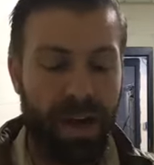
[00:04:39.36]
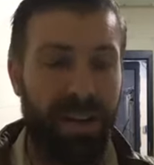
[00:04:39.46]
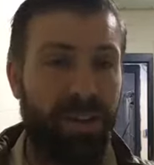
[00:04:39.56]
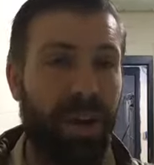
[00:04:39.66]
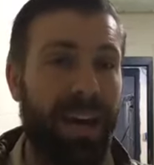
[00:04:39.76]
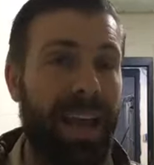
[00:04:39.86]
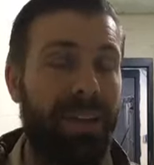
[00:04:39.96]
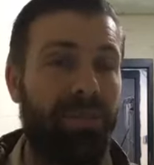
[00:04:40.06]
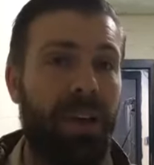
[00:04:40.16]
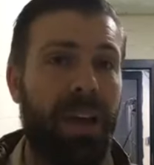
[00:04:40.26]
you got to
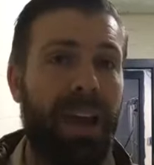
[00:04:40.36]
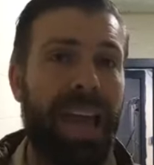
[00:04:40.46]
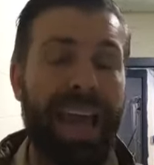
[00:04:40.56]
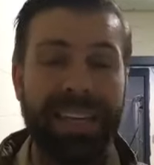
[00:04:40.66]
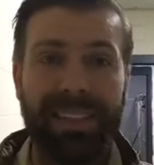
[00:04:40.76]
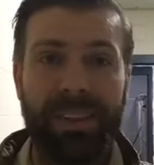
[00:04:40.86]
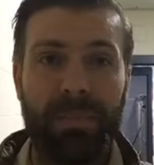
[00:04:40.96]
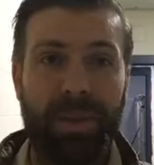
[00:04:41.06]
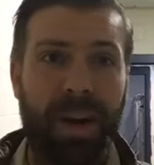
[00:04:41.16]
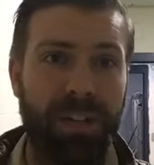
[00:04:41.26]
have excellent
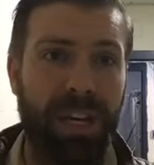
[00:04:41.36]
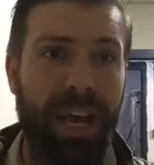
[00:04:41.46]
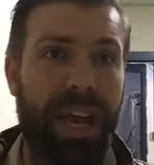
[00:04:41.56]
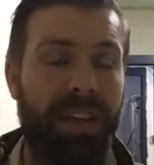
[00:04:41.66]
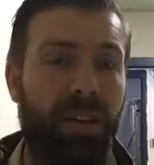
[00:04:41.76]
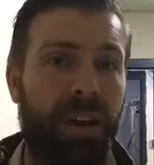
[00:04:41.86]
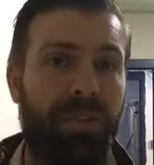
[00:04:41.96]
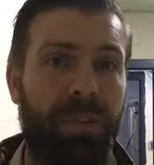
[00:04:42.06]
project handoff.